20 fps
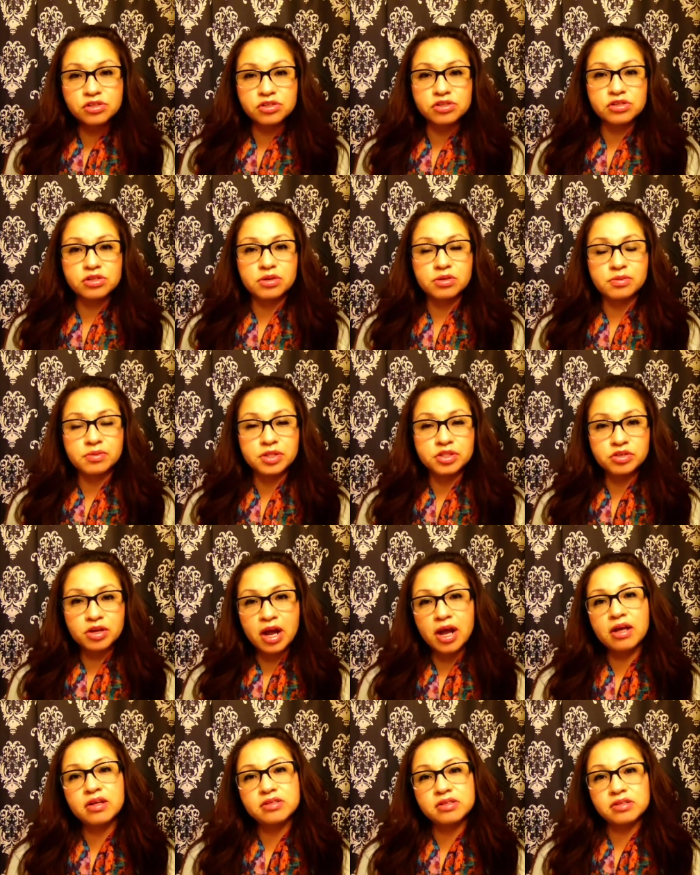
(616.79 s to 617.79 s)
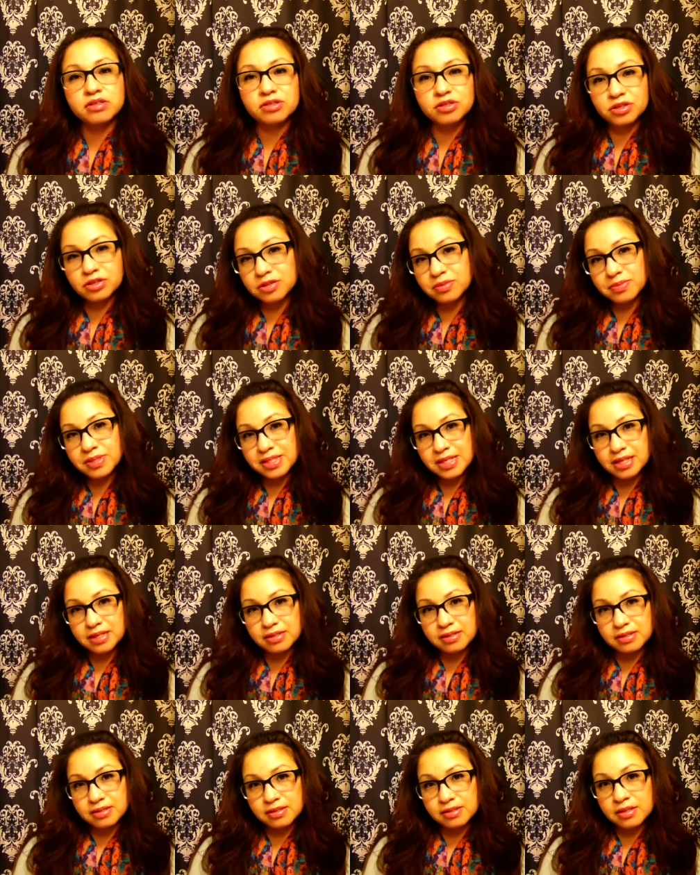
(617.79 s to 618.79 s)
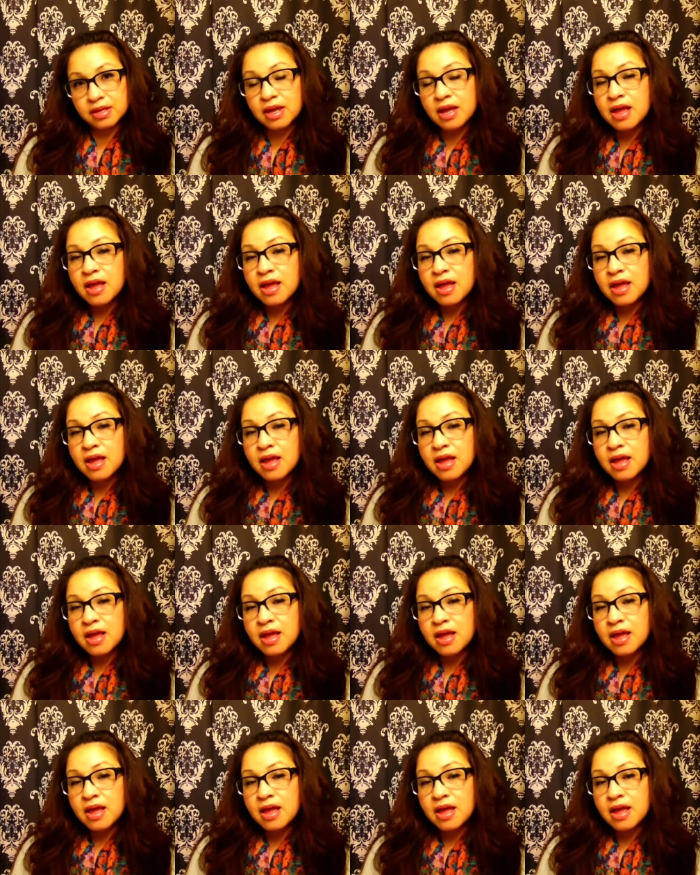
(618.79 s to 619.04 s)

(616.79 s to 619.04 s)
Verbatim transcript: there's going to be trials and circumstances,